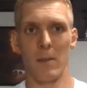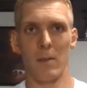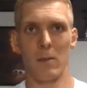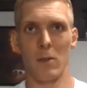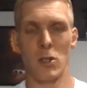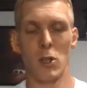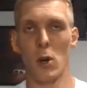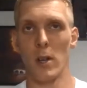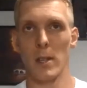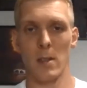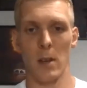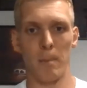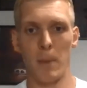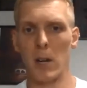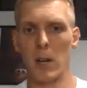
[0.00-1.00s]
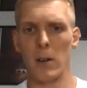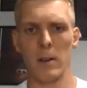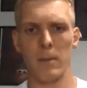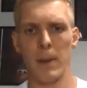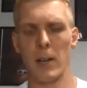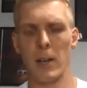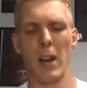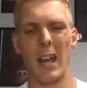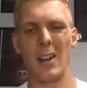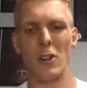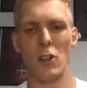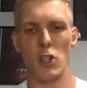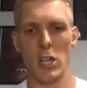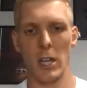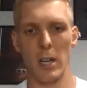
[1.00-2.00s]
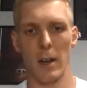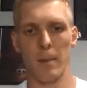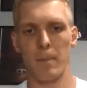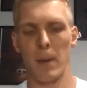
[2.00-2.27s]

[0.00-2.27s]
results, uh, better better energy, uh,